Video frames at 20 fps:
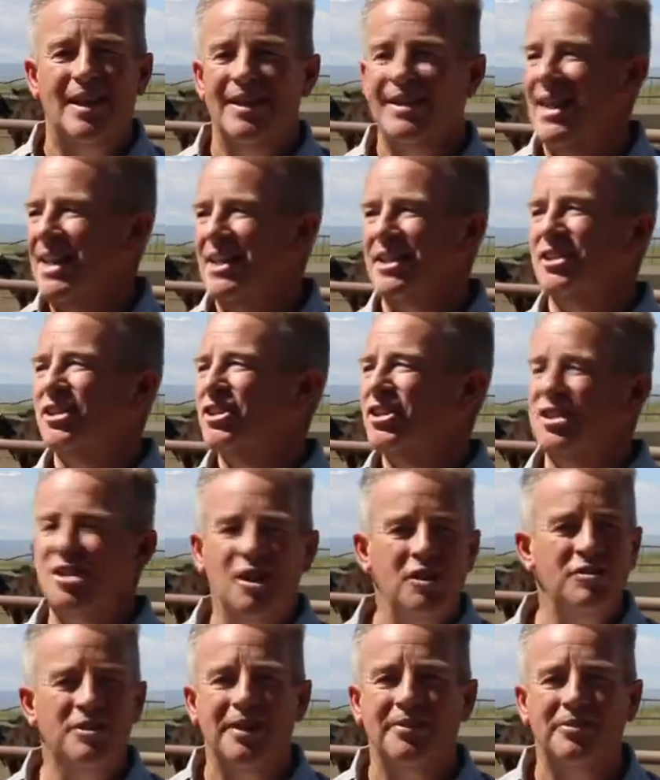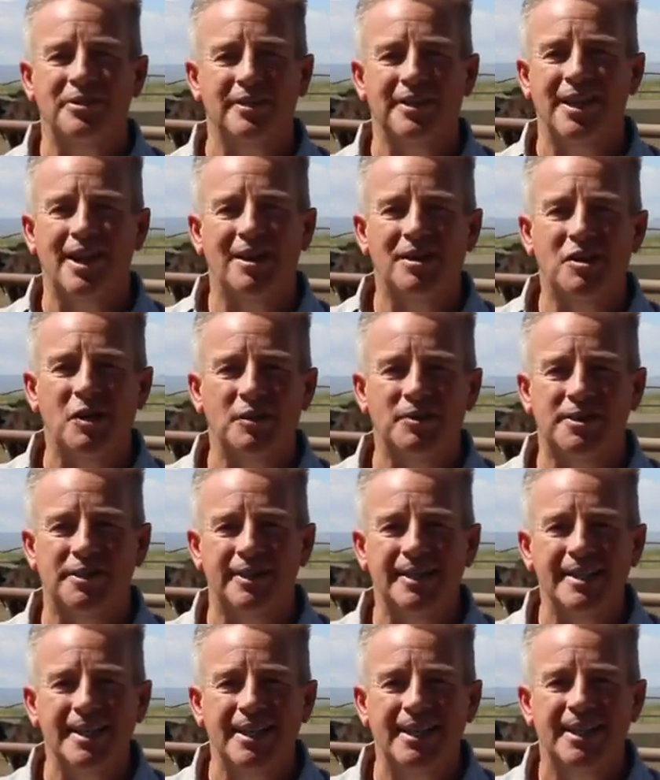That is so different than our
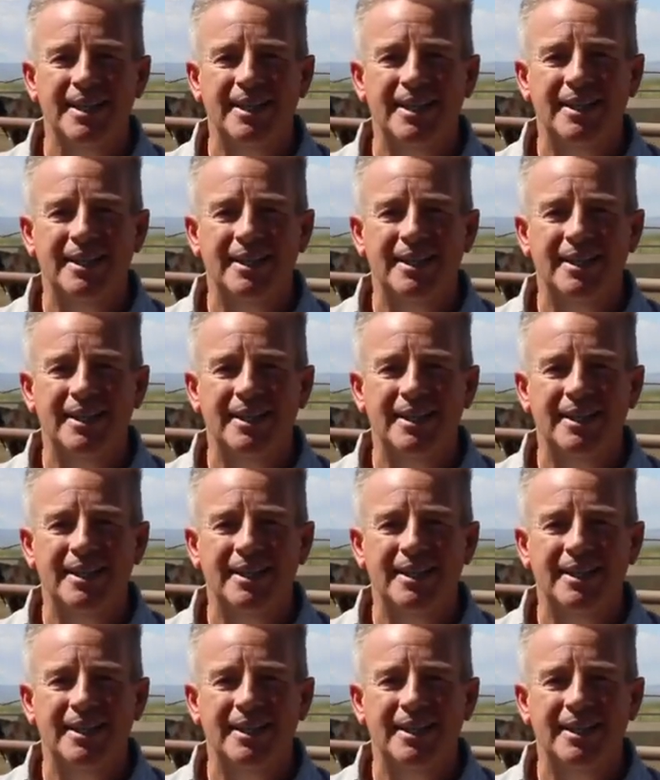culture, isn't it?